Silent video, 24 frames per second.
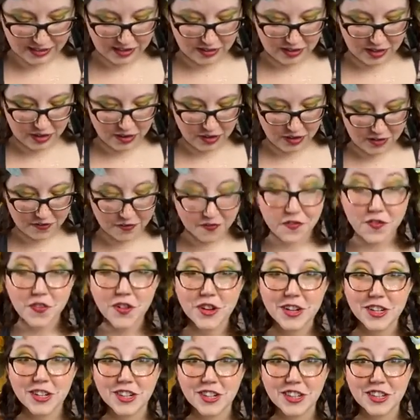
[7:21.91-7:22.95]
So
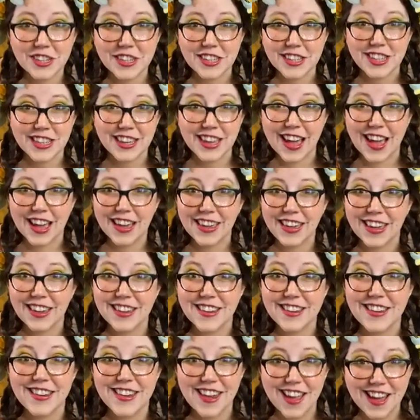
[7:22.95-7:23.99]
unfortunately, I
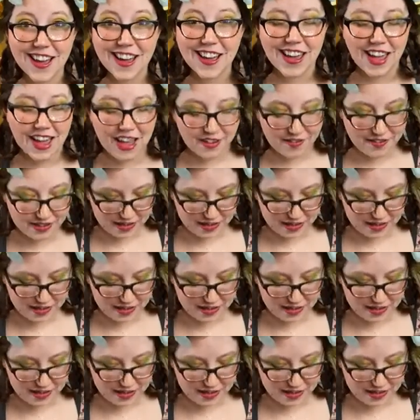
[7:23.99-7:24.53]
cannot have a